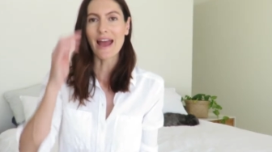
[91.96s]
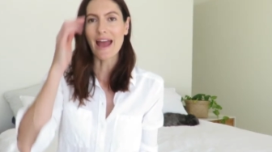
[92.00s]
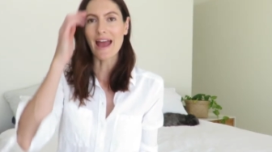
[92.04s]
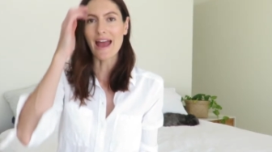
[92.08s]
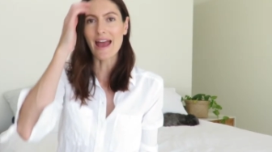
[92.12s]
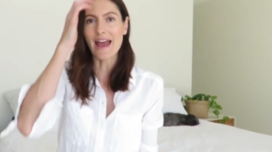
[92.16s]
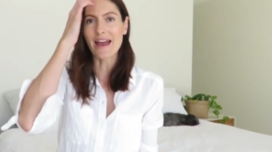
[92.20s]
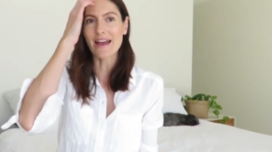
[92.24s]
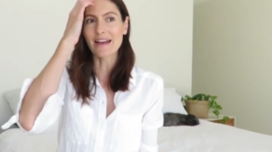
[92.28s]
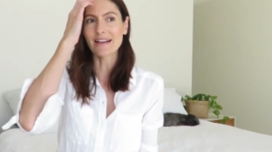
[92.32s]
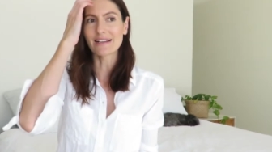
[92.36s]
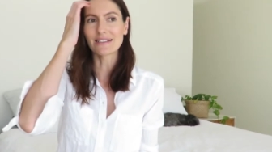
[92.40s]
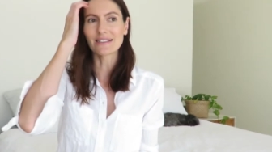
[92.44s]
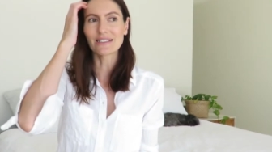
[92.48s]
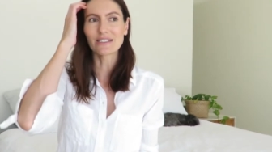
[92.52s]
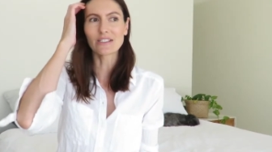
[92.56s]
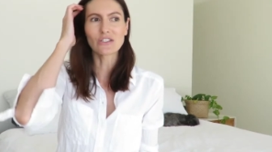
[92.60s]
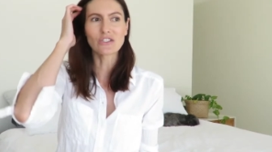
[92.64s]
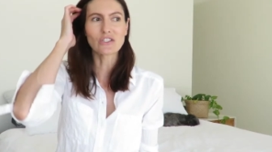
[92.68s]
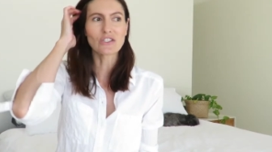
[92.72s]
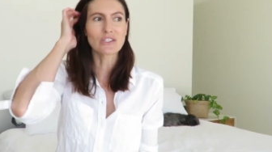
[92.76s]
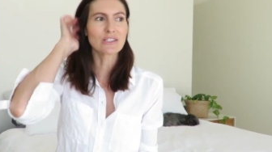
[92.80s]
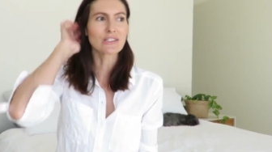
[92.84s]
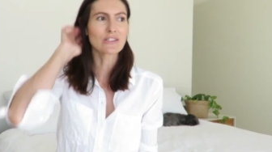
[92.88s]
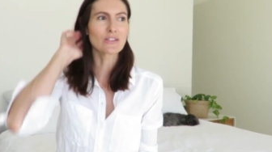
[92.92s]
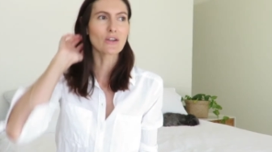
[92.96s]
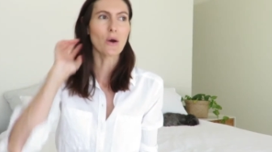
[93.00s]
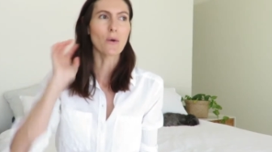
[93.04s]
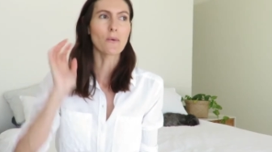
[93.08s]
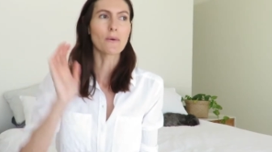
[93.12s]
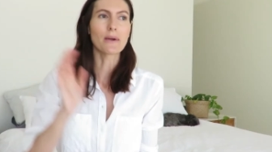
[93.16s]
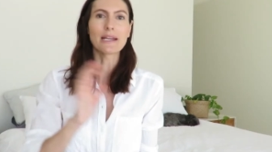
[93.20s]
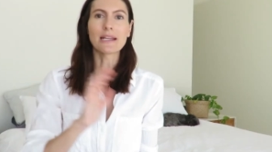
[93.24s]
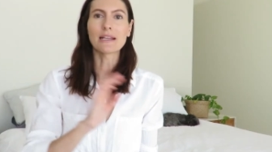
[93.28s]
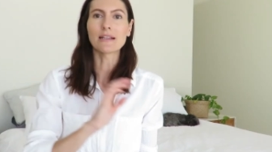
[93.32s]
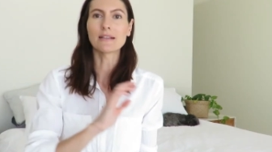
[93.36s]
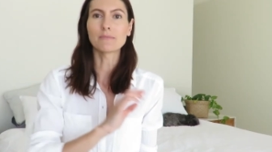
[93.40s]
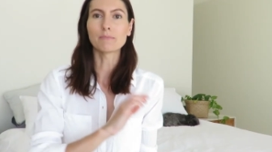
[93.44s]
and just
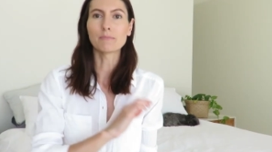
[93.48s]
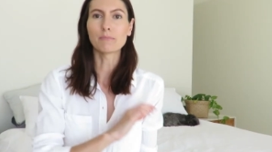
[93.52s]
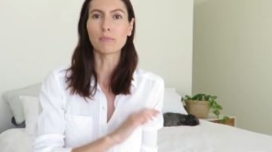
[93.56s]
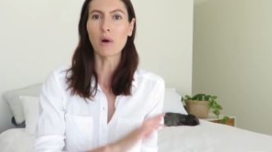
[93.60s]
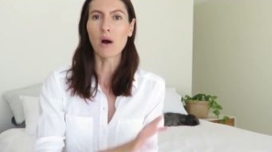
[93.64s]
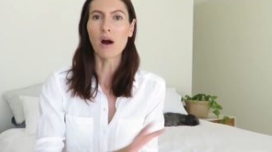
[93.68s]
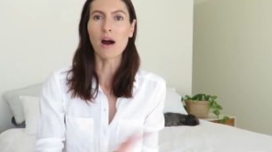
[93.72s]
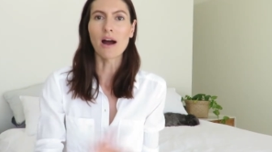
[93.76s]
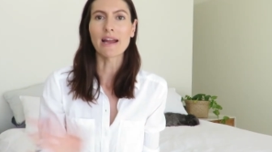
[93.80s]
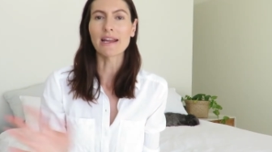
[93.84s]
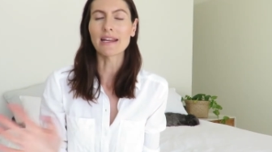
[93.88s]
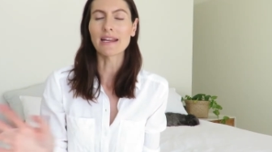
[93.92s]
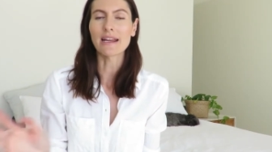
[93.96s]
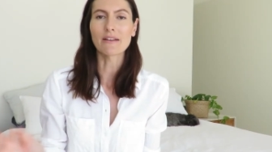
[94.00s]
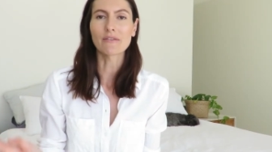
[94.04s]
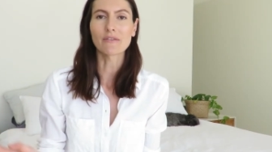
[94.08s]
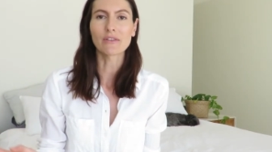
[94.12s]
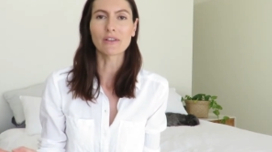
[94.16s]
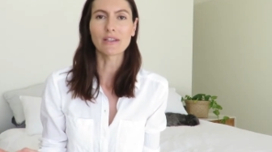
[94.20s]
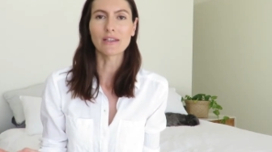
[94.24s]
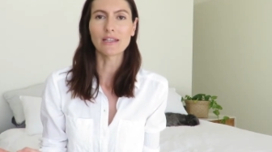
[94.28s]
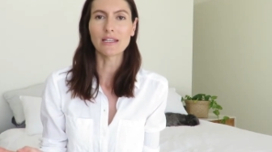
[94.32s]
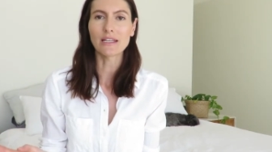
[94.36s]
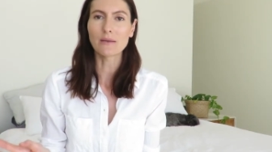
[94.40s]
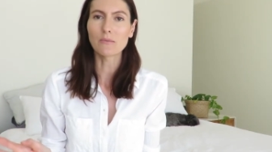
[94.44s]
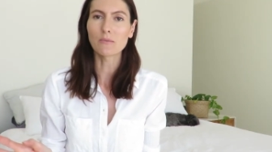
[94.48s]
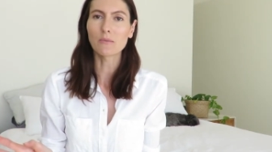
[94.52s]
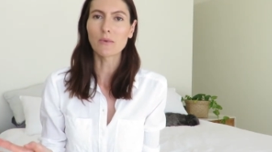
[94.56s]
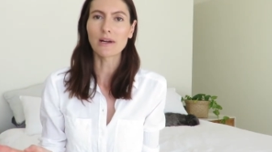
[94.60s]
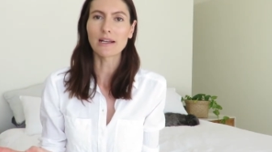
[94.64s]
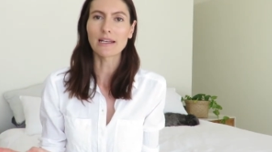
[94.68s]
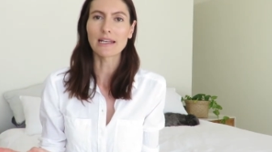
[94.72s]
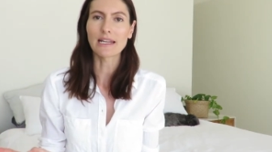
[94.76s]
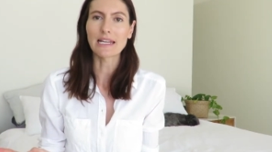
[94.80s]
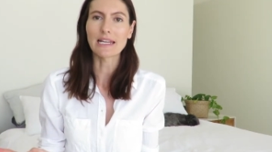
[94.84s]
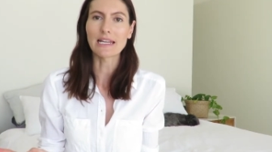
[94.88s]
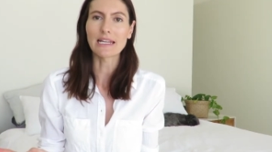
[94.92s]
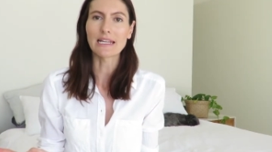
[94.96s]
going and buying everything in
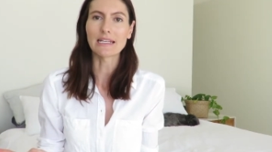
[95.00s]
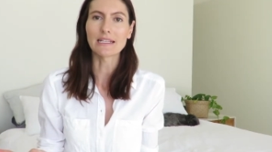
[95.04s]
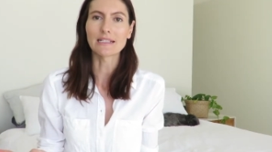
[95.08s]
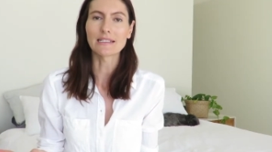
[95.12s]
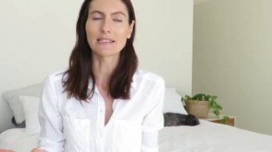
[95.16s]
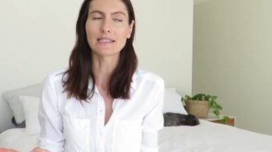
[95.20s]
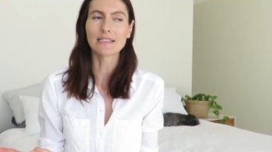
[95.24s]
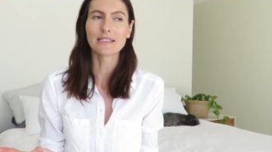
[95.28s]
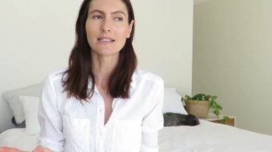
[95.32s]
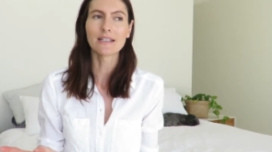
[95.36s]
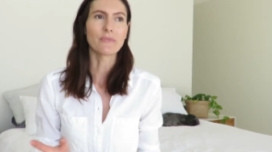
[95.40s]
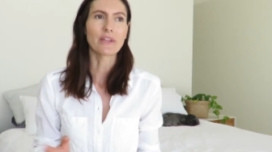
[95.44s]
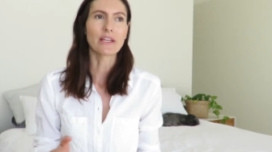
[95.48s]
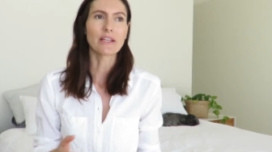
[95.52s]
one hit.